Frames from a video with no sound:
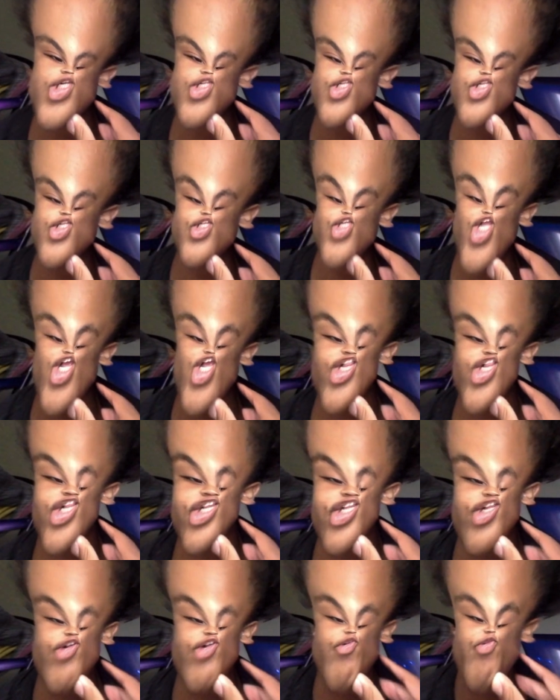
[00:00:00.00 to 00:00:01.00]
today's a
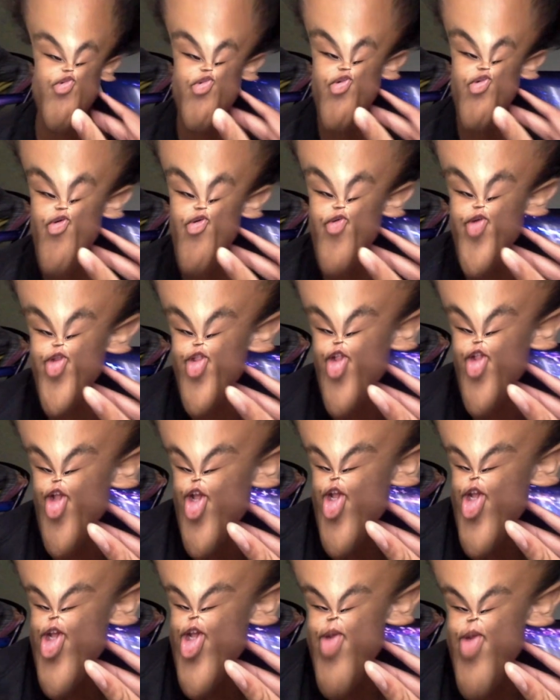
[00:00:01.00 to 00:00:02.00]
little story
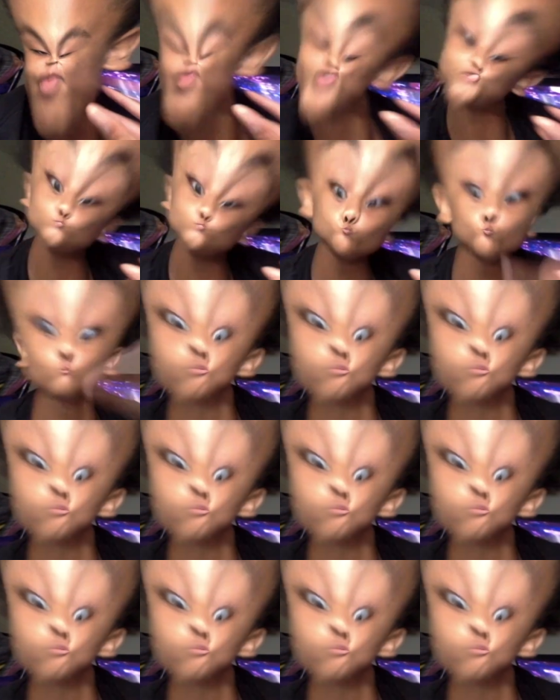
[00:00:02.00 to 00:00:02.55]
time. Make sure to